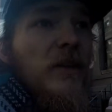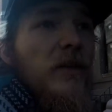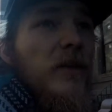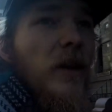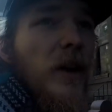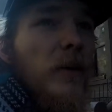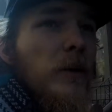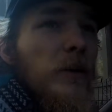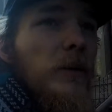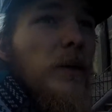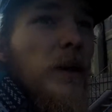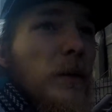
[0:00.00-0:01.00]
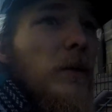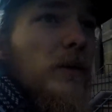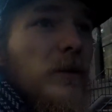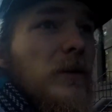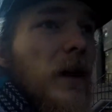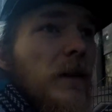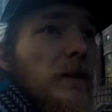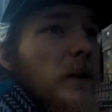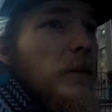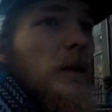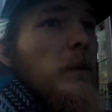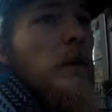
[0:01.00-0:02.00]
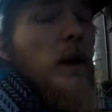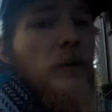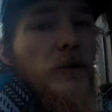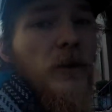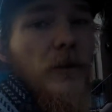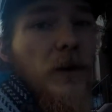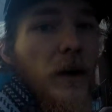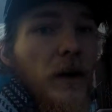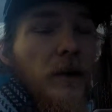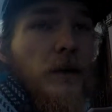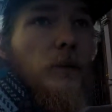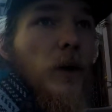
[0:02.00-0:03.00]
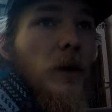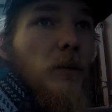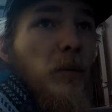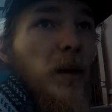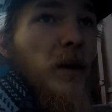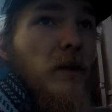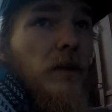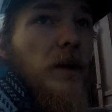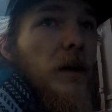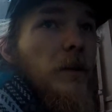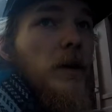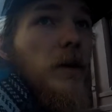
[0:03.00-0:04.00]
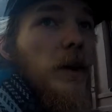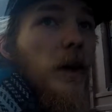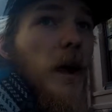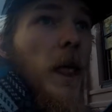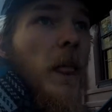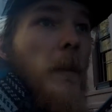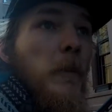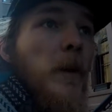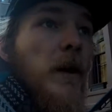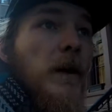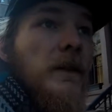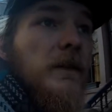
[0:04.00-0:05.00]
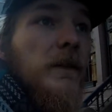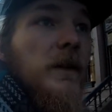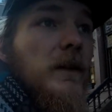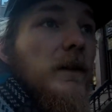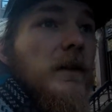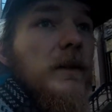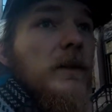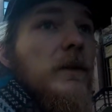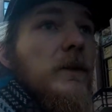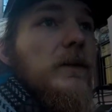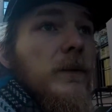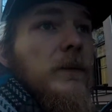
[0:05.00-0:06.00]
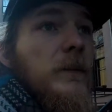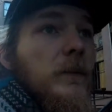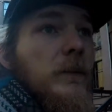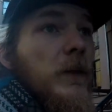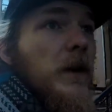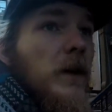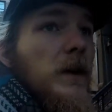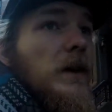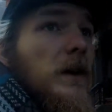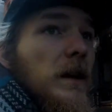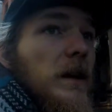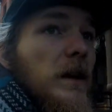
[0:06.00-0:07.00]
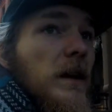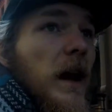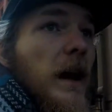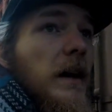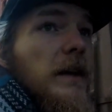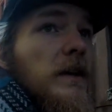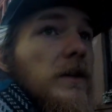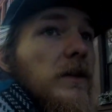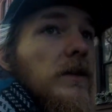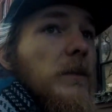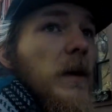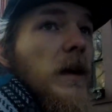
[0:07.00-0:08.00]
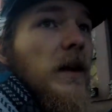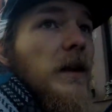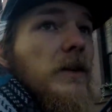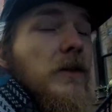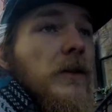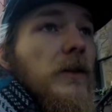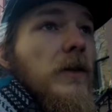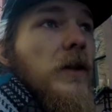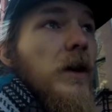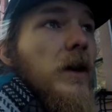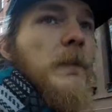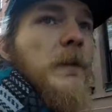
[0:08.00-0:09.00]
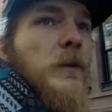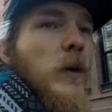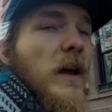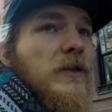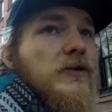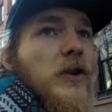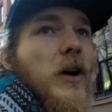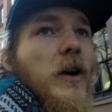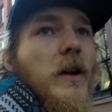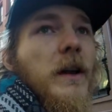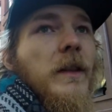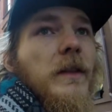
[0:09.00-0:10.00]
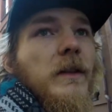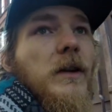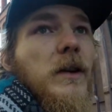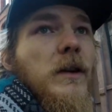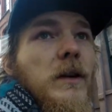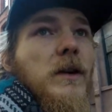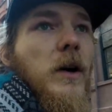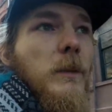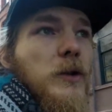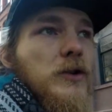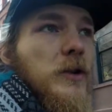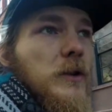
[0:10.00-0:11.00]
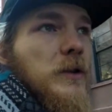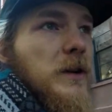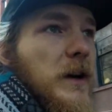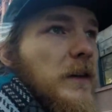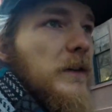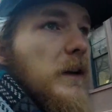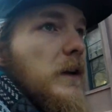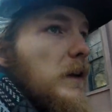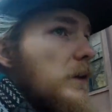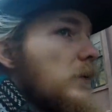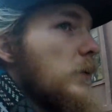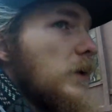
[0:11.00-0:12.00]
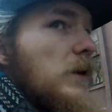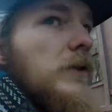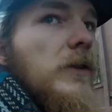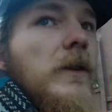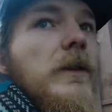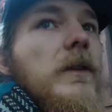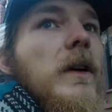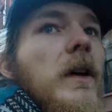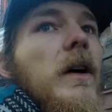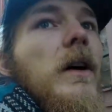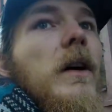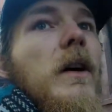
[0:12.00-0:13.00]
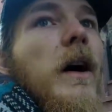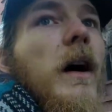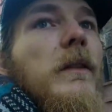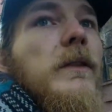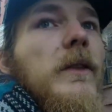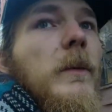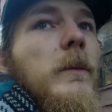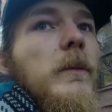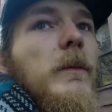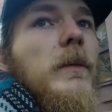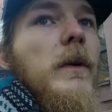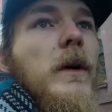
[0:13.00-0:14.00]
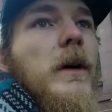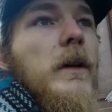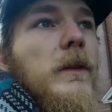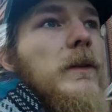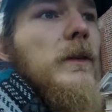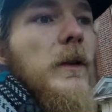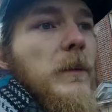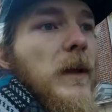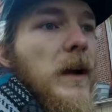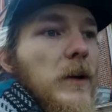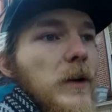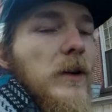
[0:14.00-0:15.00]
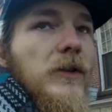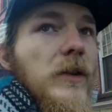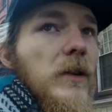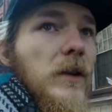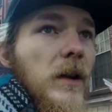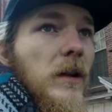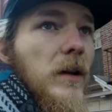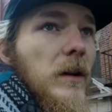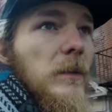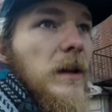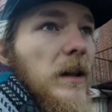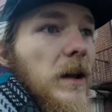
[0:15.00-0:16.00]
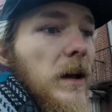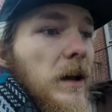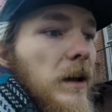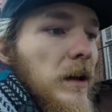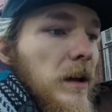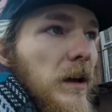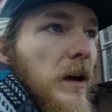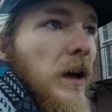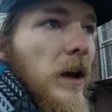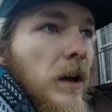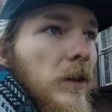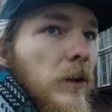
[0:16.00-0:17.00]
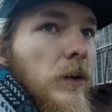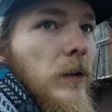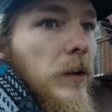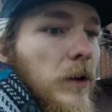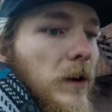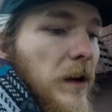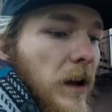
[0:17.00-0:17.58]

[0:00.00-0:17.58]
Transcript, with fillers: thought I would be able to find some. Maybe I'm just not in the right part of the neighborhood, but it's fairly light, and it's mainly just the restaurant and commercial areas that will just have some decoration, a little bit like Northcote and